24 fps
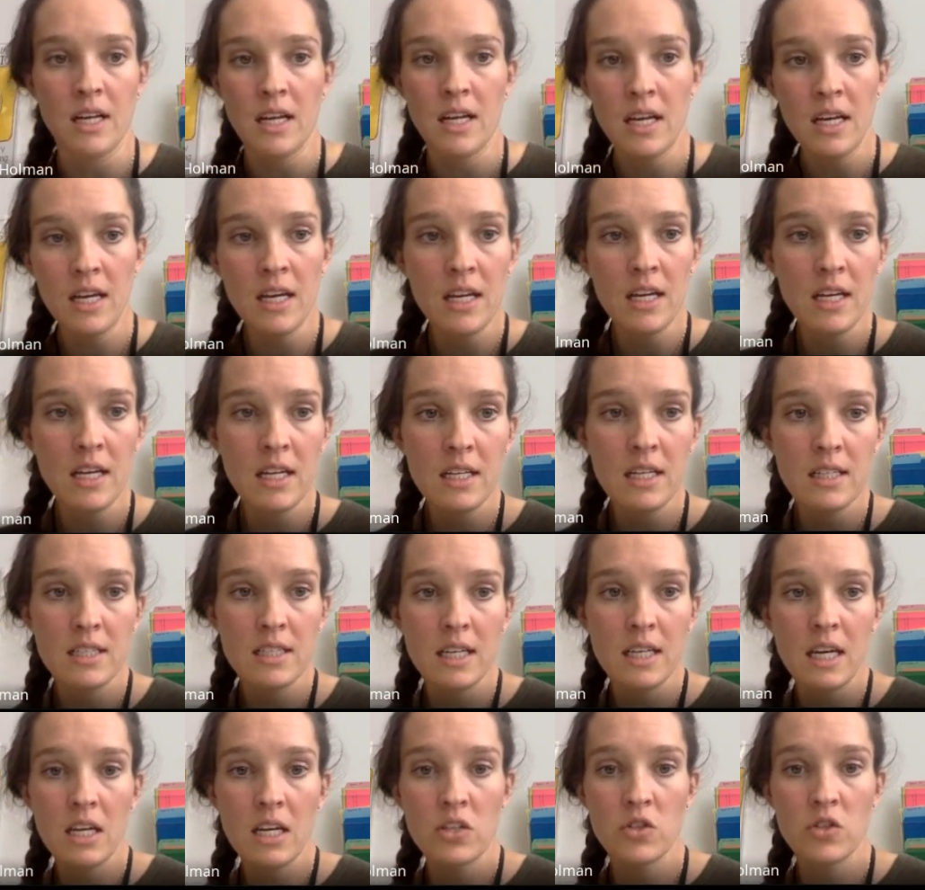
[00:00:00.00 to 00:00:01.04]
is
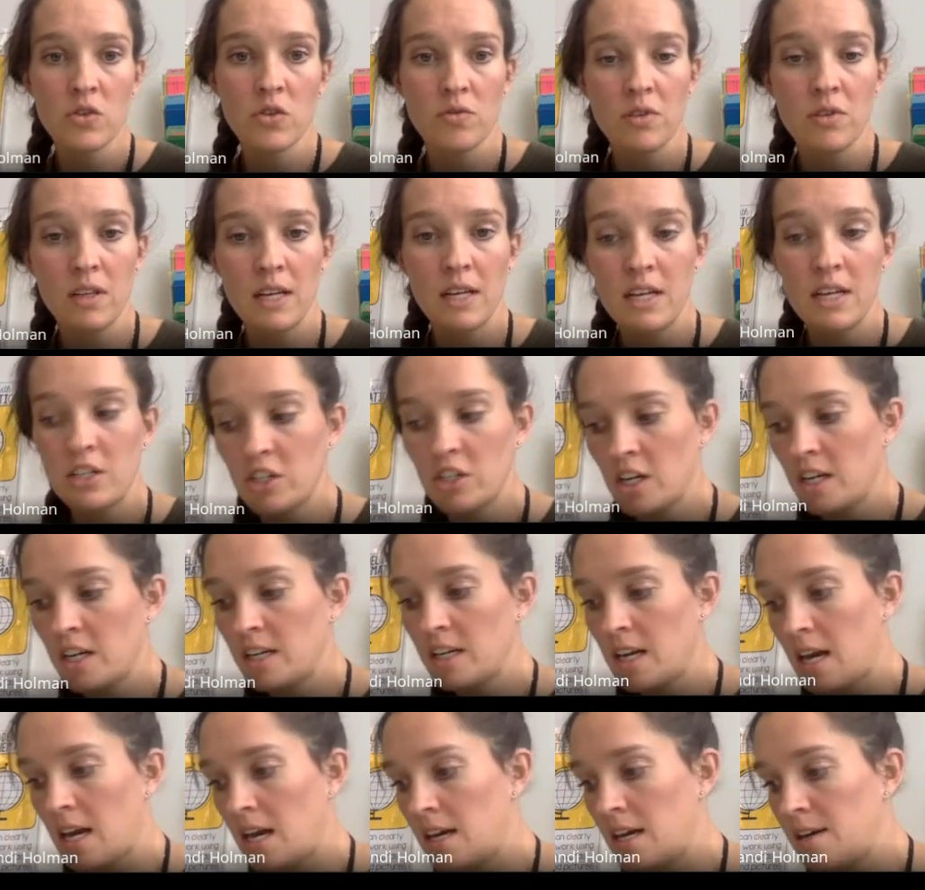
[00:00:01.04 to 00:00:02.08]
each
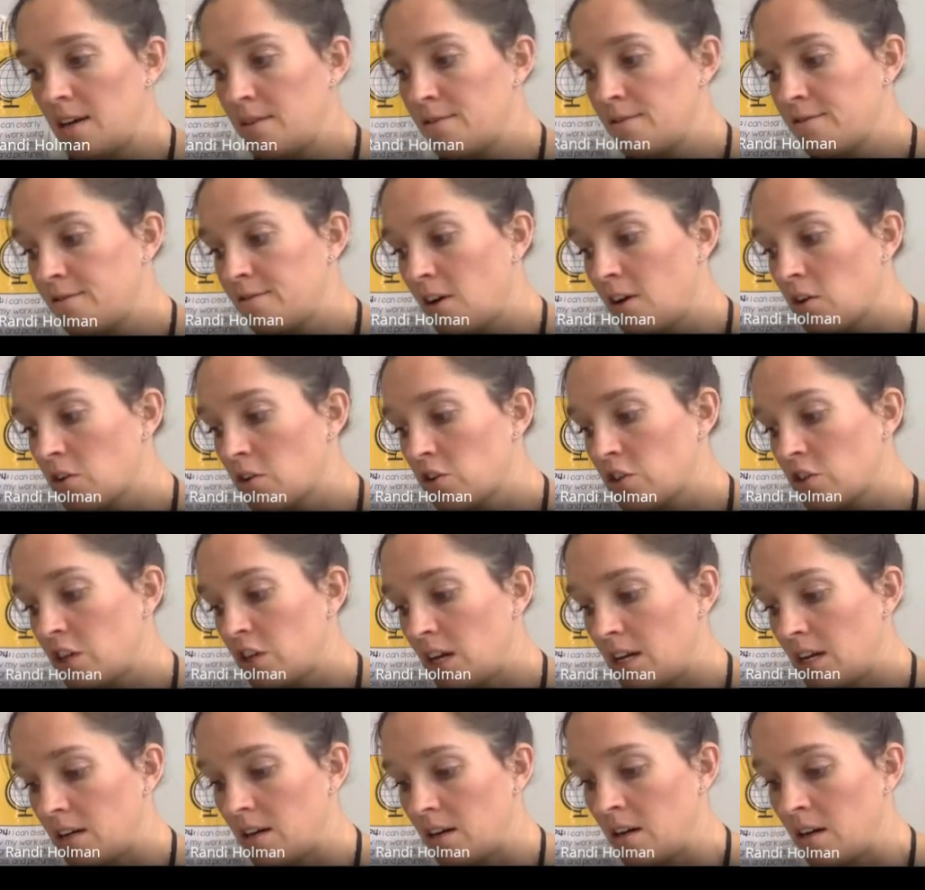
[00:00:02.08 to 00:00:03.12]
relation a
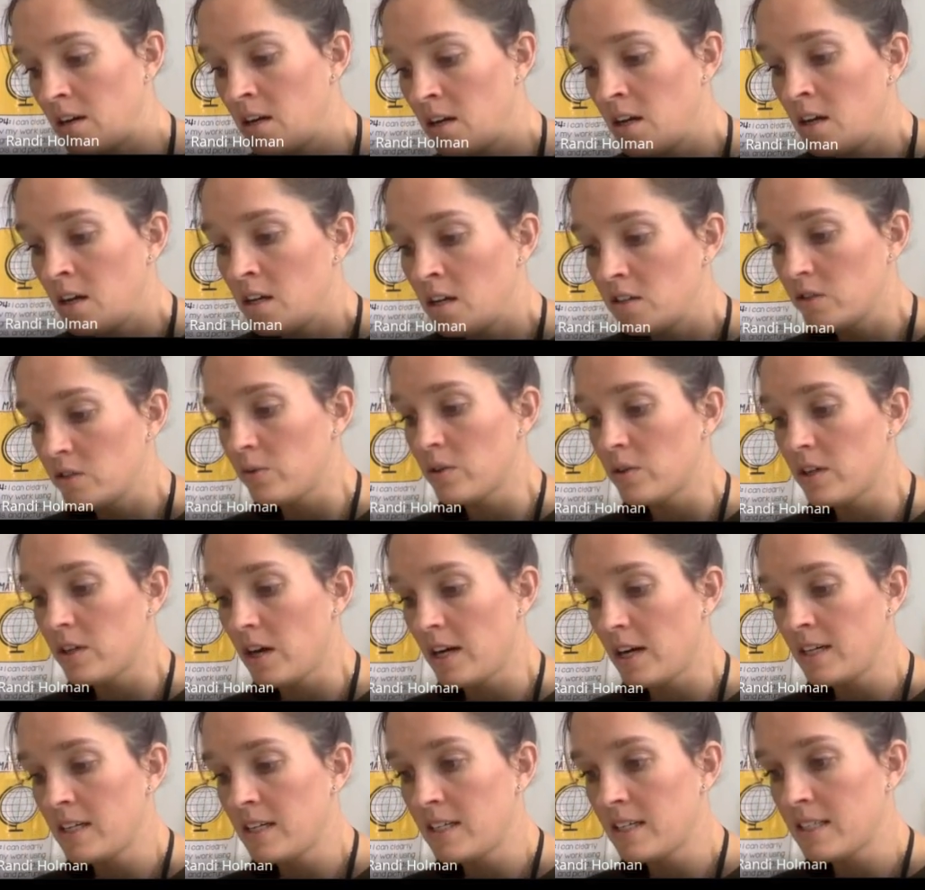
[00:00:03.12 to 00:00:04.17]
function? So we're
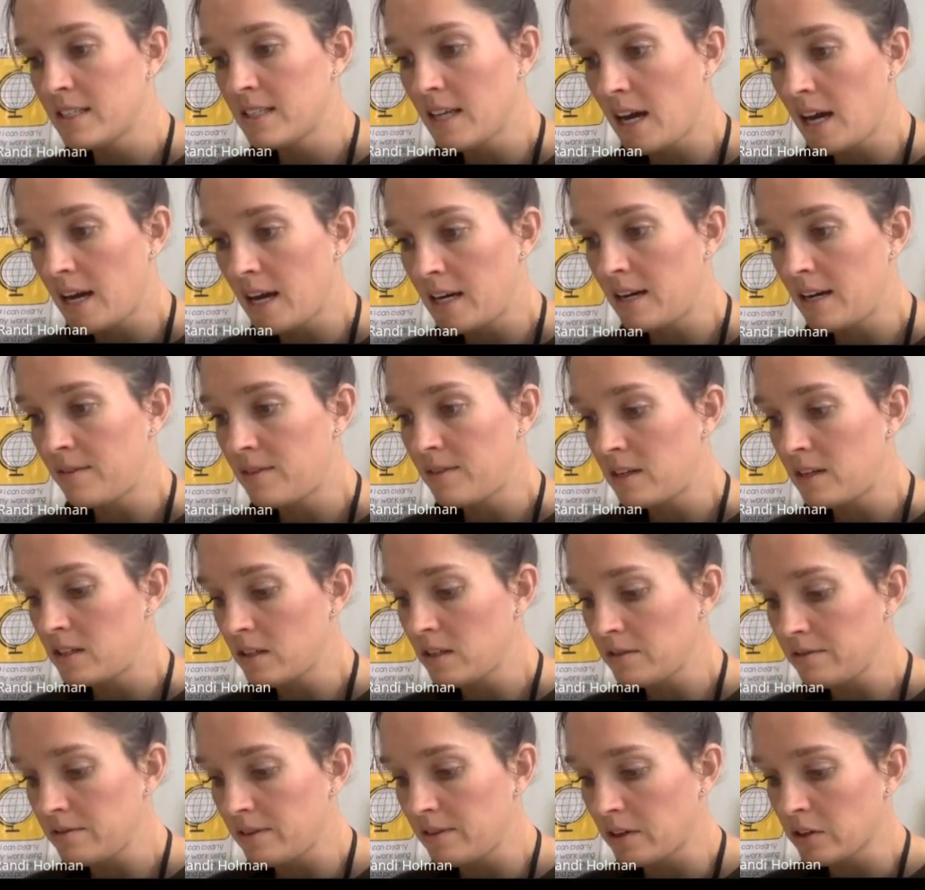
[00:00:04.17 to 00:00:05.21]
trying to decide if these
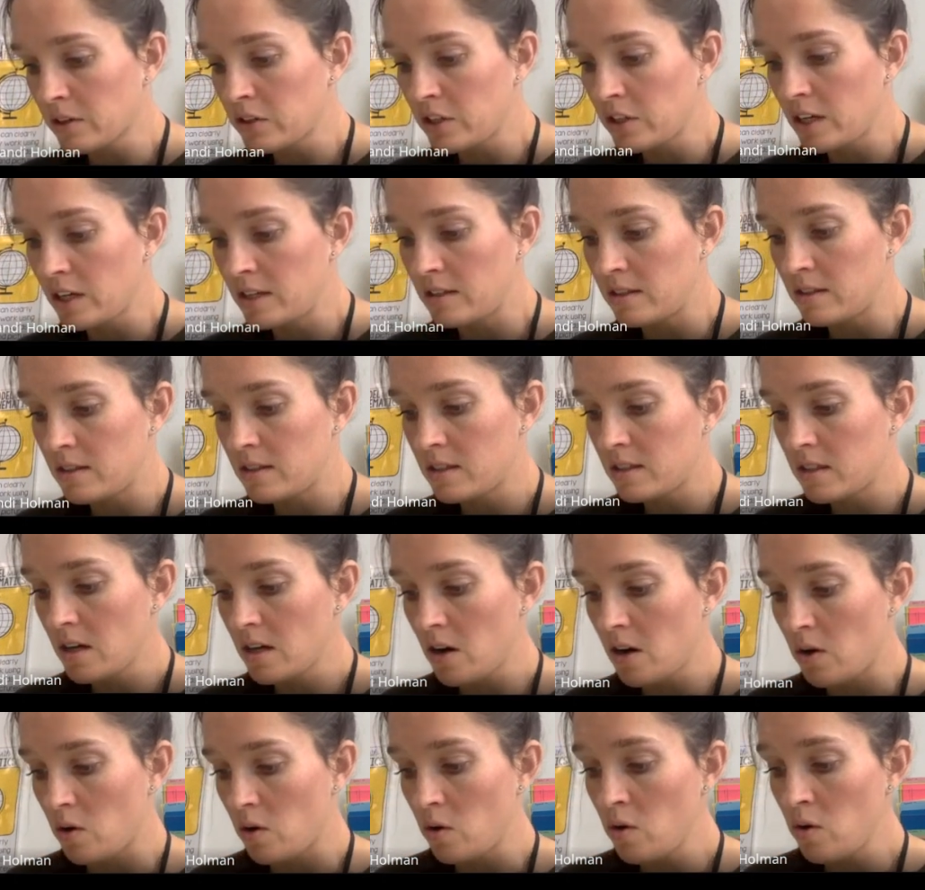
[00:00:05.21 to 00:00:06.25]
are functions.
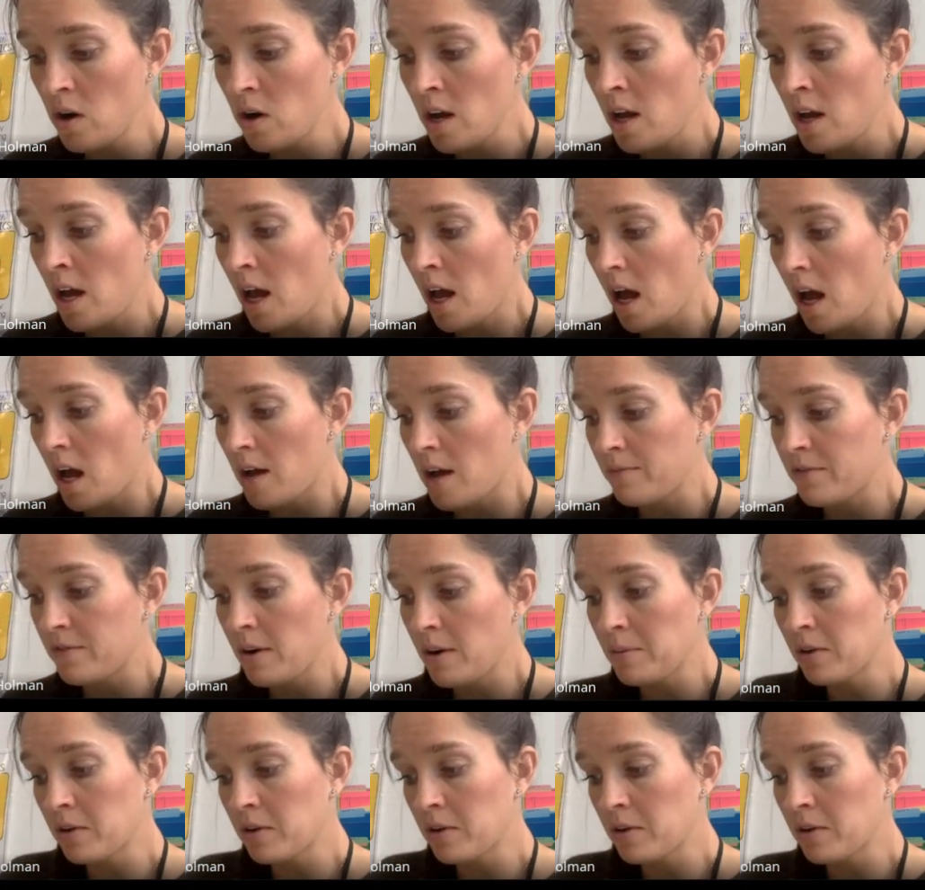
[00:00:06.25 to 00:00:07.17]
So um, from a